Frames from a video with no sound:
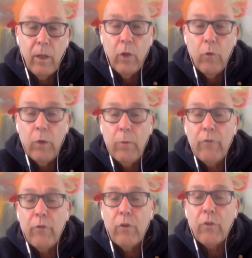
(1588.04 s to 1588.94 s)
You will be
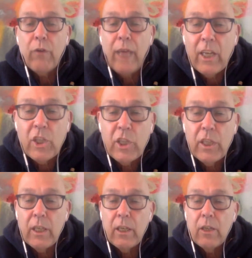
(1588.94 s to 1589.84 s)
full of
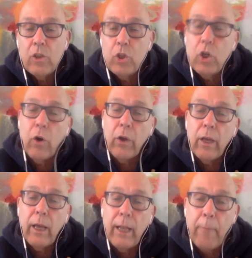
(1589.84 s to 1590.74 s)
energy,
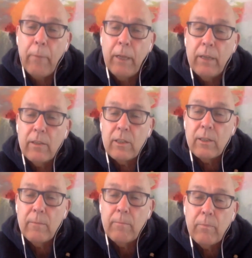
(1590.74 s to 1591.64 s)
joy, and happiness.